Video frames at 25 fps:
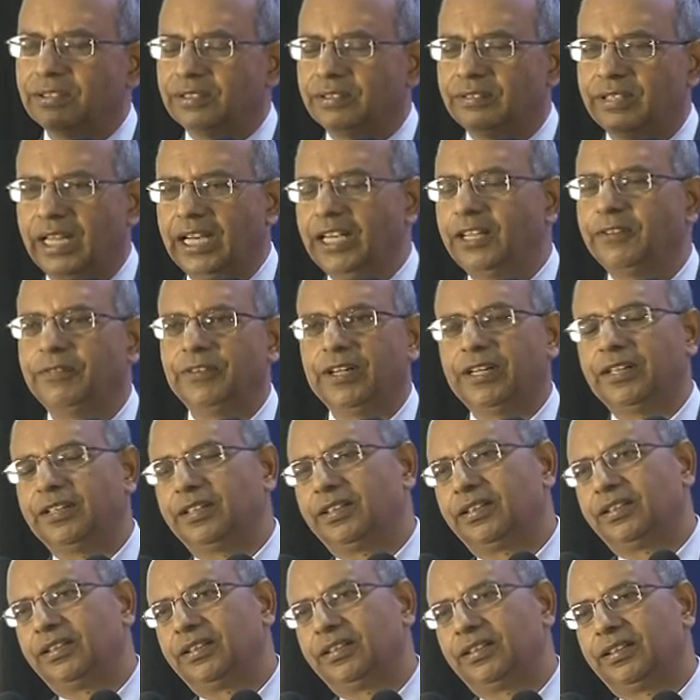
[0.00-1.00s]
relevant
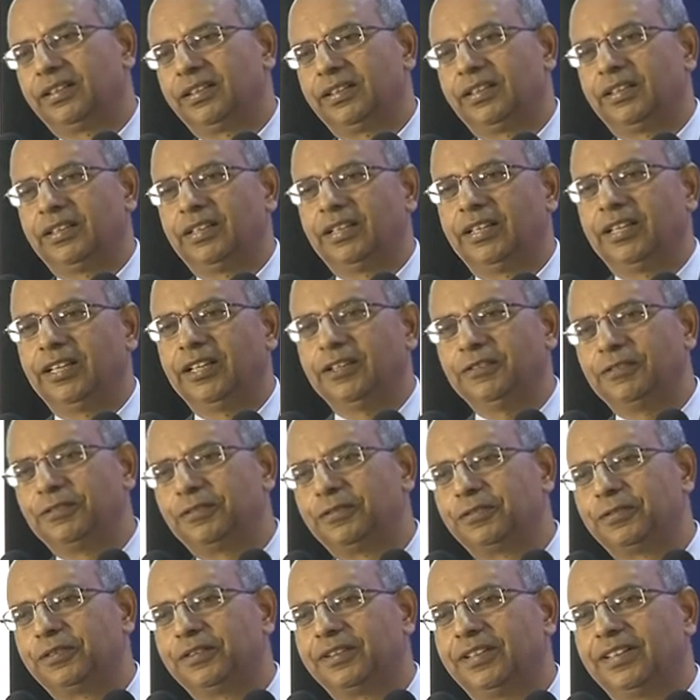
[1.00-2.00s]
if
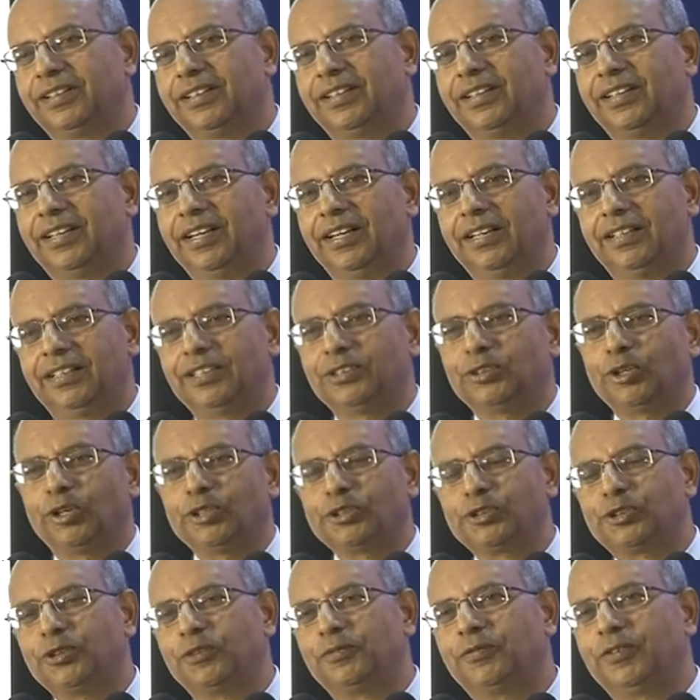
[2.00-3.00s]
it is
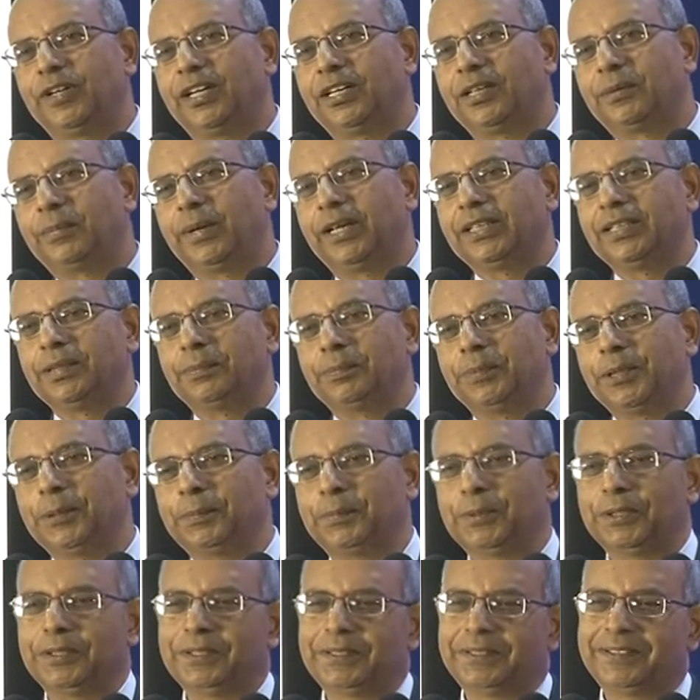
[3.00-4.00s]
also felt by the
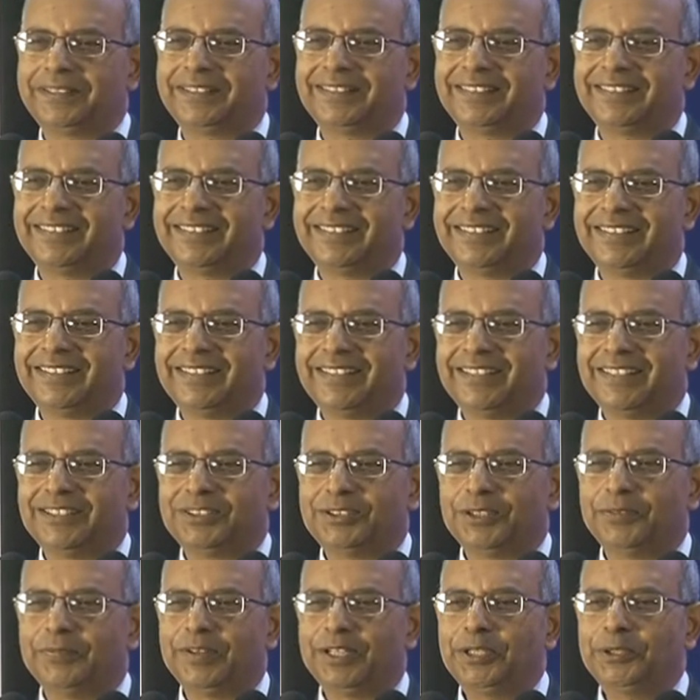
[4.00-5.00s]
people.
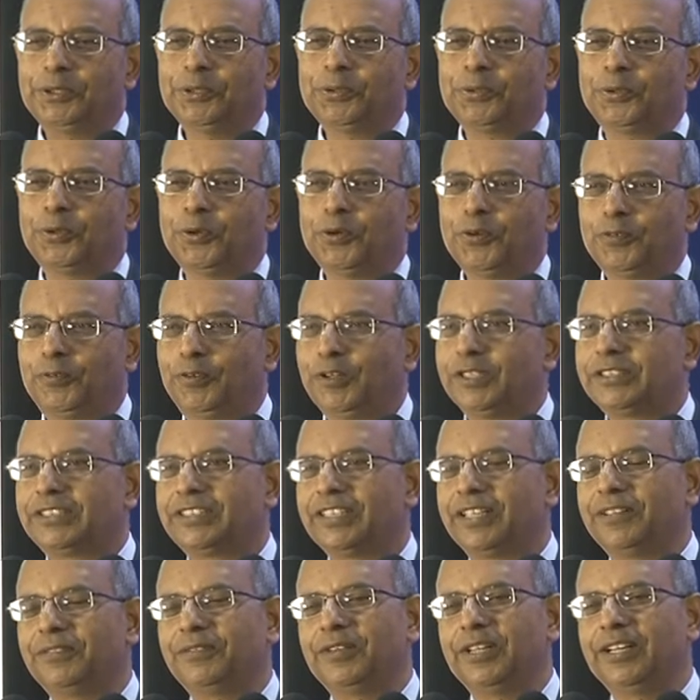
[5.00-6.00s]
So when you go for
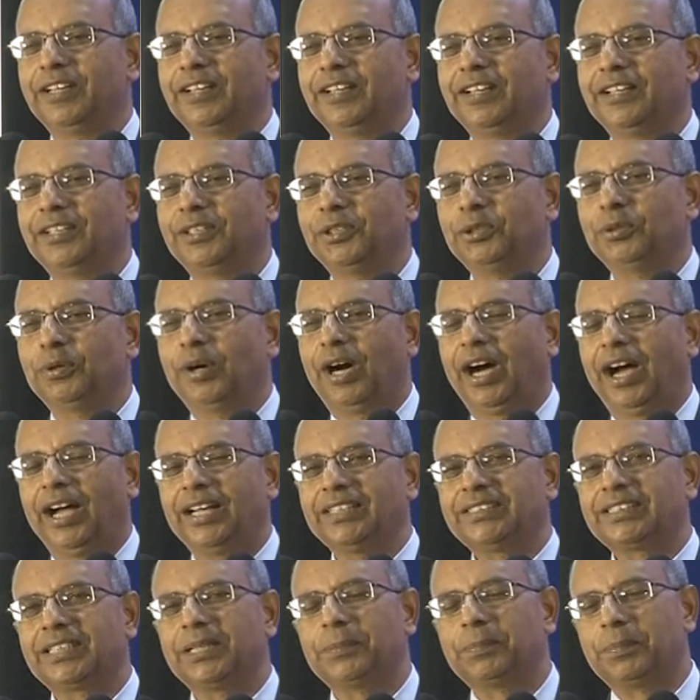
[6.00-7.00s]
survey, you
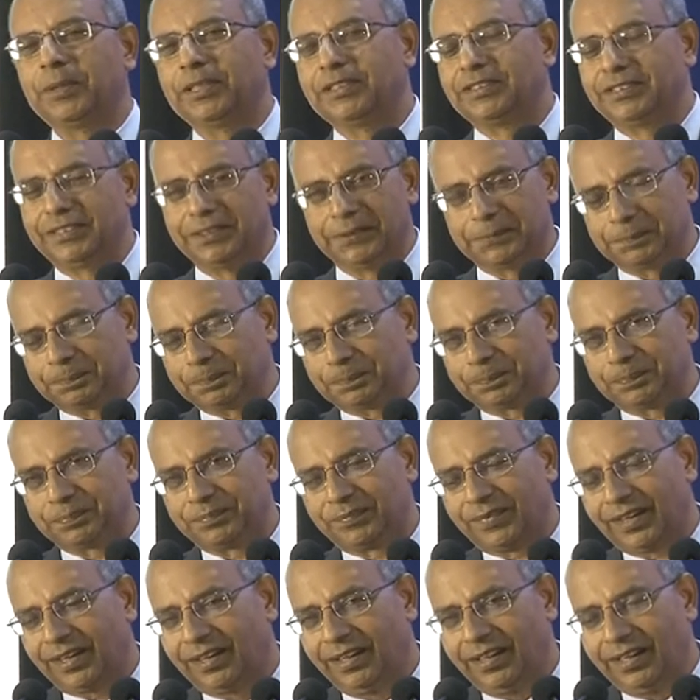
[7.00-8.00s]
ask a person.
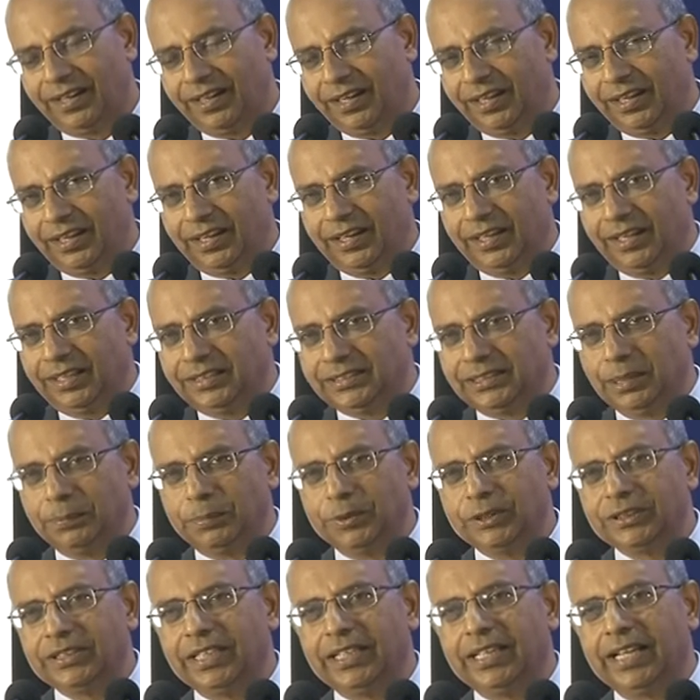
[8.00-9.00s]

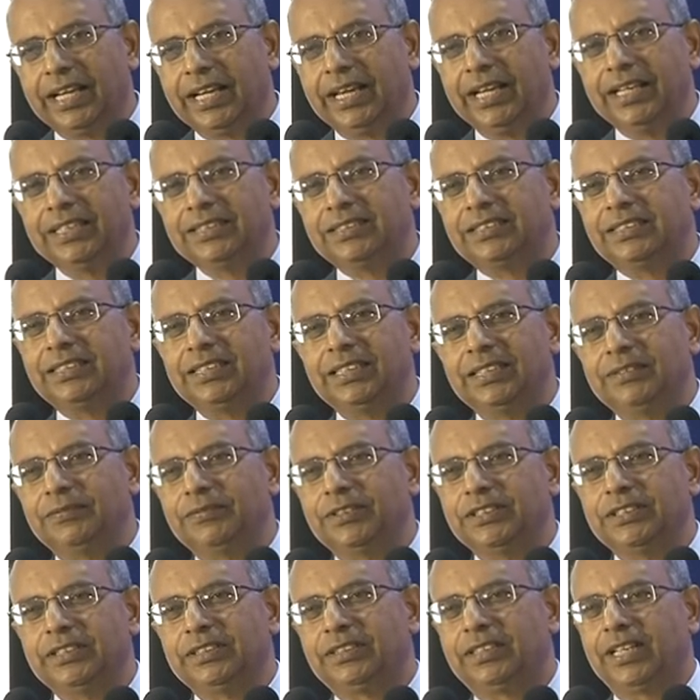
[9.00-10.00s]
Suppose an ANC
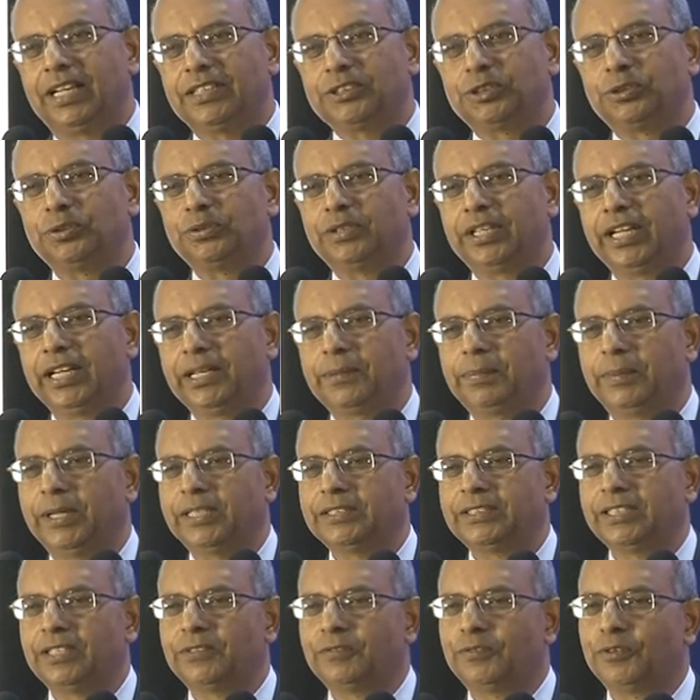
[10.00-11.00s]
visit has to take
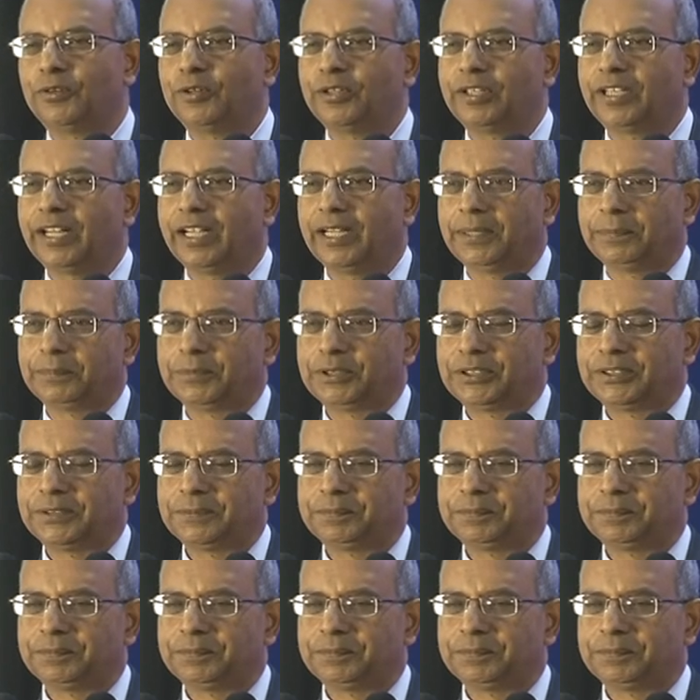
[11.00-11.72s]
place at 4 times.